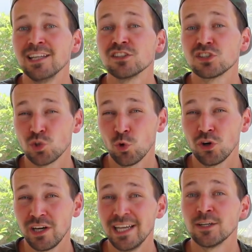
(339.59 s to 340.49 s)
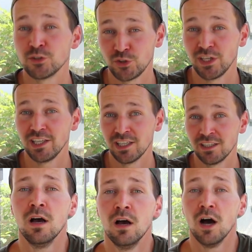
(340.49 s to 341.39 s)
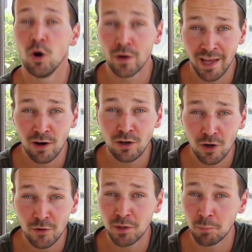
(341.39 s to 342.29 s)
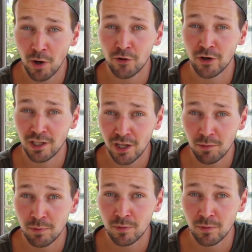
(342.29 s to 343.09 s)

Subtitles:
in a store in Australia. Oh, and alcohol in a bar or a club?